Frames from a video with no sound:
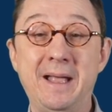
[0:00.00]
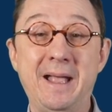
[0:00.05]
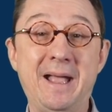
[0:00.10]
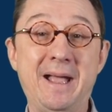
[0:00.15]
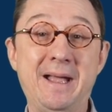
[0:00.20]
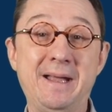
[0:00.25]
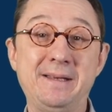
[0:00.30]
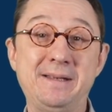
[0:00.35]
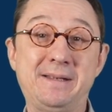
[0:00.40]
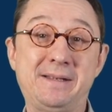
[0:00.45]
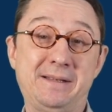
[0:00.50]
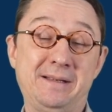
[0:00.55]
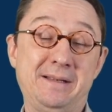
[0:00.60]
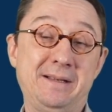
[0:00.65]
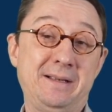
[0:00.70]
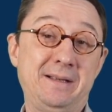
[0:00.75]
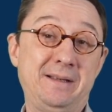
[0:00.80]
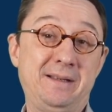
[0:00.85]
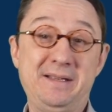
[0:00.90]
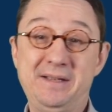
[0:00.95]
And
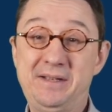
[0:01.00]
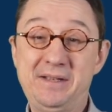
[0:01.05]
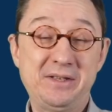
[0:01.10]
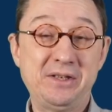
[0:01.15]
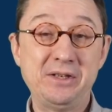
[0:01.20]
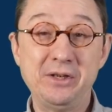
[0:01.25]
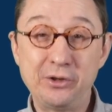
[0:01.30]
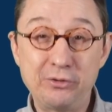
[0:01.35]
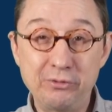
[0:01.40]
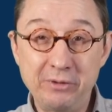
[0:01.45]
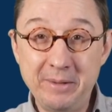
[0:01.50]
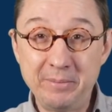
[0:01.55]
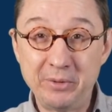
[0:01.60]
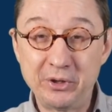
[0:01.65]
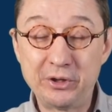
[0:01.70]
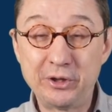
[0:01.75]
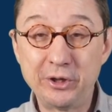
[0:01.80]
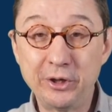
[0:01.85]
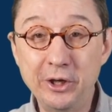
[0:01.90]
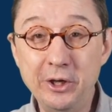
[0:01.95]
this is an
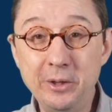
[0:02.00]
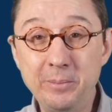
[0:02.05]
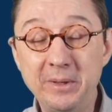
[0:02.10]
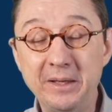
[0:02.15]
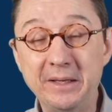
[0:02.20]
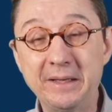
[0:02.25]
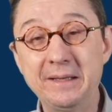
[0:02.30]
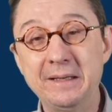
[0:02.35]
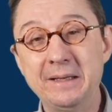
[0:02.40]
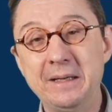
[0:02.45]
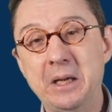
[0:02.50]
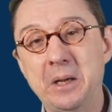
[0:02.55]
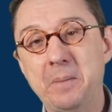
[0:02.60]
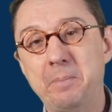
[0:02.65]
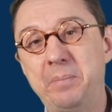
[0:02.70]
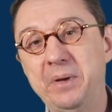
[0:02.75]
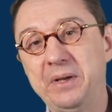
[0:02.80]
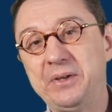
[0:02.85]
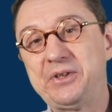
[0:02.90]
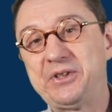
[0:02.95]
agreement globally,
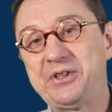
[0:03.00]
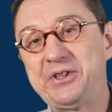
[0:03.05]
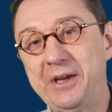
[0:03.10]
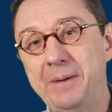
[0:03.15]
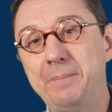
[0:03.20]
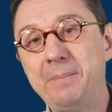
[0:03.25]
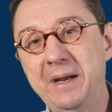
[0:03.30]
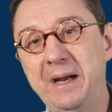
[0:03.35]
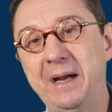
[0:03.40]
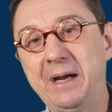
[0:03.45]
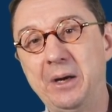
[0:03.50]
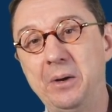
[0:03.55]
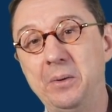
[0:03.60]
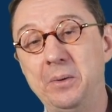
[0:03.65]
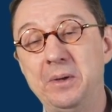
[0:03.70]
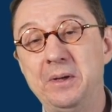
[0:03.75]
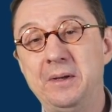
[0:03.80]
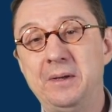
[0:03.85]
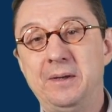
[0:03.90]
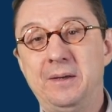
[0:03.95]
but
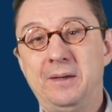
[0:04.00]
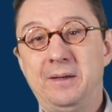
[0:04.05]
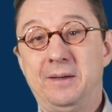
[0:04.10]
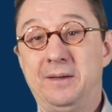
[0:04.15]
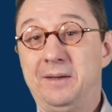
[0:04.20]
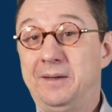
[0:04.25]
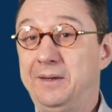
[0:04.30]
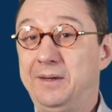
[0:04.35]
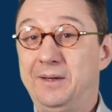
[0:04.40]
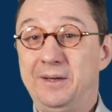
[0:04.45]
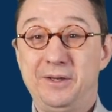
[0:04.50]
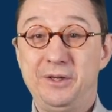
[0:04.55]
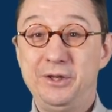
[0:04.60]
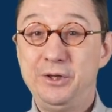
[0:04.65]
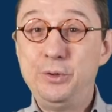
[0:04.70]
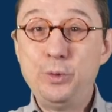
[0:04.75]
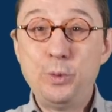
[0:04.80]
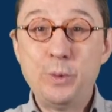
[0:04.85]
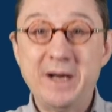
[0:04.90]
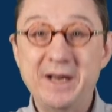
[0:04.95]
somehow
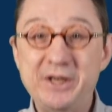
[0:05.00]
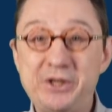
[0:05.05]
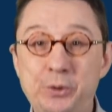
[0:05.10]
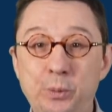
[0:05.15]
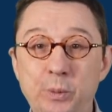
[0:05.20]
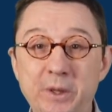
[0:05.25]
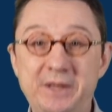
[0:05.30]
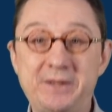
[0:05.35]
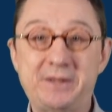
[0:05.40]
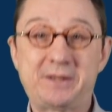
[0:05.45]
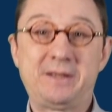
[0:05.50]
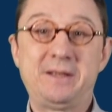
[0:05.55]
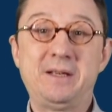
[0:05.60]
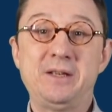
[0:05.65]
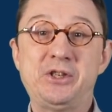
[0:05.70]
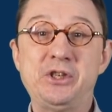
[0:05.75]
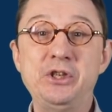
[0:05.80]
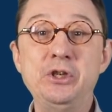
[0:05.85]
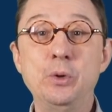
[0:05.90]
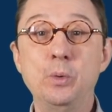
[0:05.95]
the US, with
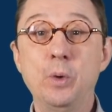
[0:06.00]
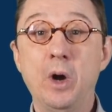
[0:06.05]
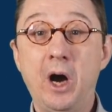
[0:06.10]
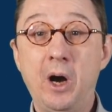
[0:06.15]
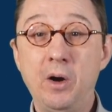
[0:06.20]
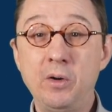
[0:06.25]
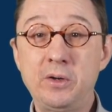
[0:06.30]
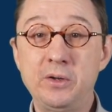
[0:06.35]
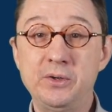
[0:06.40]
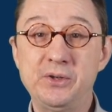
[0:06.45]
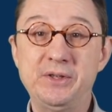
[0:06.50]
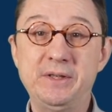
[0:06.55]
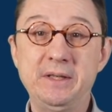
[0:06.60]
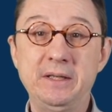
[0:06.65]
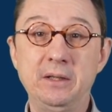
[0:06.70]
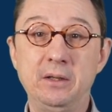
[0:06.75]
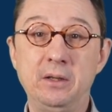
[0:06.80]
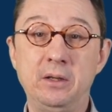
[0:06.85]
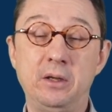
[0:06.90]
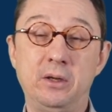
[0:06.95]
this new AUKUS
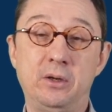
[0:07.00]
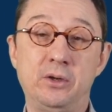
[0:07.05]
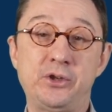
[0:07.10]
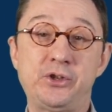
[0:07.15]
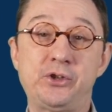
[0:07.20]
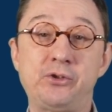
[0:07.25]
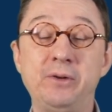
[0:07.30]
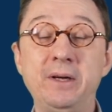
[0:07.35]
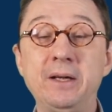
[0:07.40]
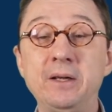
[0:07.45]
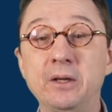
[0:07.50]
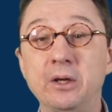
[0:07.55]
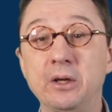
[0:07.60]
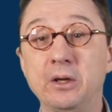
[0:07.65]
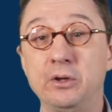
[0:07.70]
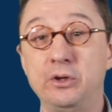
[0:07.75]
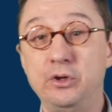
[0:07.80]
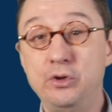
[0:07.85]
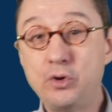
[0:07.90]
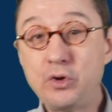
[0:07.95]
deal,
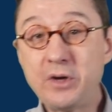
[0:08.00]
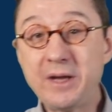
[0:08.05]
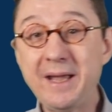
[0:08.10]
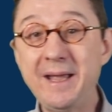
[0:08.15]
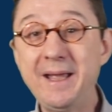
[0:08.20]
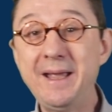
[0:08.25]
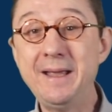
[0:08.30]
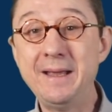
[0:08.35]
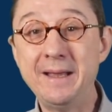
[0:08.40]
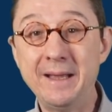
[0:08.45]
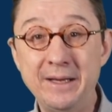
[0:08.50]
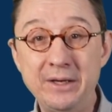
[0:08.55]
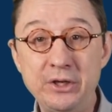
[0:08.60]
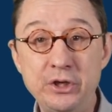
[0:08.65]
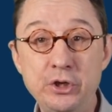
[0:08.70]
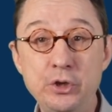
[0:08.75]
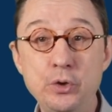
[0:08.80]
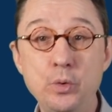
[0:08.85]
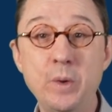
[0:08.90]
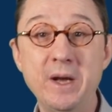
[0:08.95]
Australia, UK and
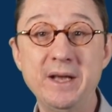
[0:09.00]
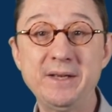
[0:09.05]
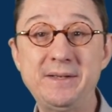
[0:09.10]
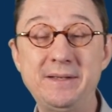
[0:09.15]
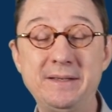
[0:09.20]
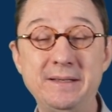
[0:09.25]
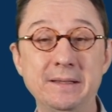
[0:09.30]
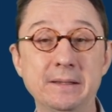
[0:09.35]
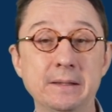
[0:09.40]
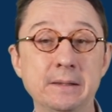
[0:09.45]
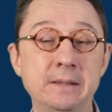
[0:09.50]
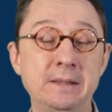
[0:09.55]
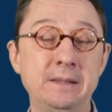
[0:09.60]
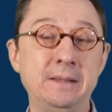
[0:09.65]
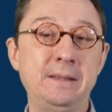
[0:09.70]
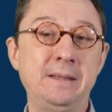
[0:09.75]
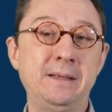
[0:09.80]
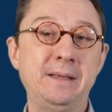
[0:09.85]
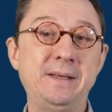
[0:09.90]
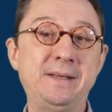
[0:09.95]
the US deal,
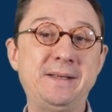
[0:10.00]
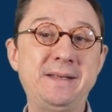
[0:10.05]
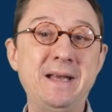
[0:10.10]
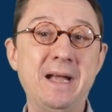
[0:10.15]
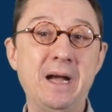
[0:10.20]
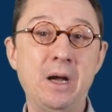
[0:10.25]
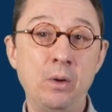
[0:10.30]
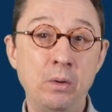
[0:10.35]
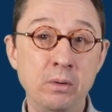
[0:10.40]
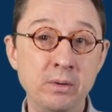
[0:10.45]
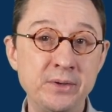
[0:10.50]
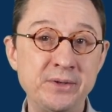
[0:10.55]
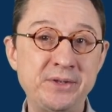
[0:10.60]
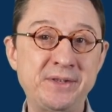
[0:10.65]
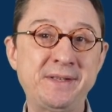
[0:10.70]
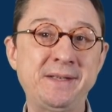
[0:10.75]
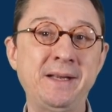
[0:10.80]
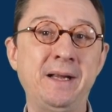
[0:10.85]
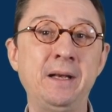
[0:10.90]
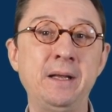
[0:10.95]
is now
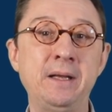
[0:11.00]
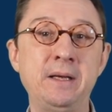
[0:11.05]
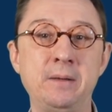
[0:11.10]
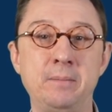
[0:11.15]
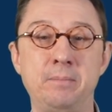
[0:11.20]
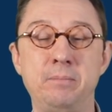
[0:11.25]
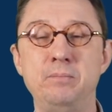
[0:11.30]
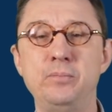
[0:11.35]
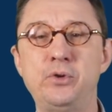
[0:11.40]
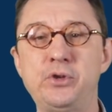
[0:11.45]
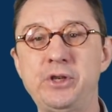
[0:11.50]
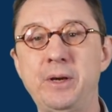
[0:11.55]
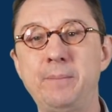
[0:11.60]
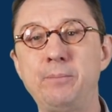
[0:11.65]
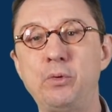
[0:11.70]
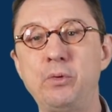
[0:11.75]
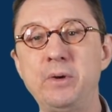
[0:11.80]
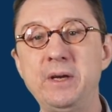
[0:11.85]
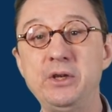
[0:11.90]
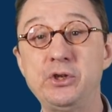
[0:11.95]
selling
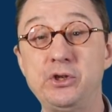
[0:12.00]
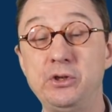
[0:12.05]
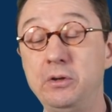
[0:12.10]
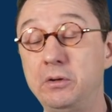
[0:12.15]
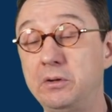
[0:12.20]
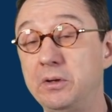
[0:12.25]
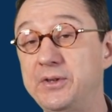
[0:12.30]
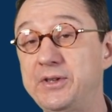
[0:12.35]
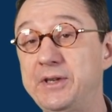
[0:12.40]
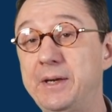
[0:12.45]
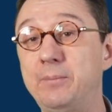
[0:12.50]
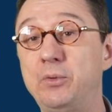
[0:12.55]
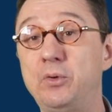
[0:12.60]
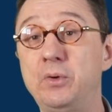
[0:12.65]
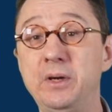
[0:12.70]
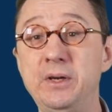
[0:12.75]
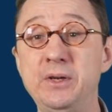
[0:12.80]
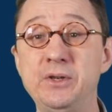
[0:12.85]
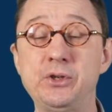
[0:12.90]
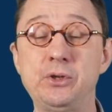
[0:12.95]
submarines, nuclear
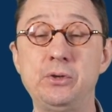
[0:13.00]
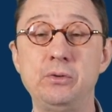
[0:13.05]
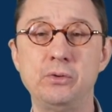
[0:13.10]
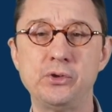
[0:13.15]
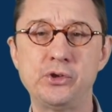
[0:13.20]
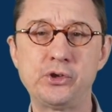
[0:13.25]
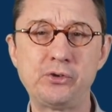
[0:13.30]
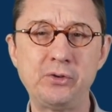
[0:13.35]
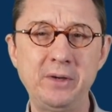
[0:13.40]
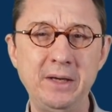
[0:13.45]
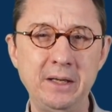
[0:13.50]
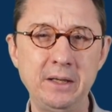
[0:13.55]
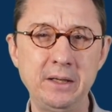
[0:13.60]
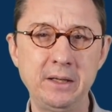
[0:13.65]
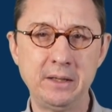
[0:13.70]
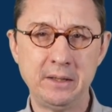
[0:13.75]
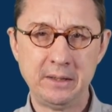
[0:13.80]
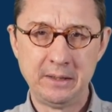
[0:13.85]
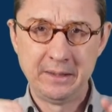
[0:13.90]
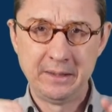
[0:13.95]
submarines to Australia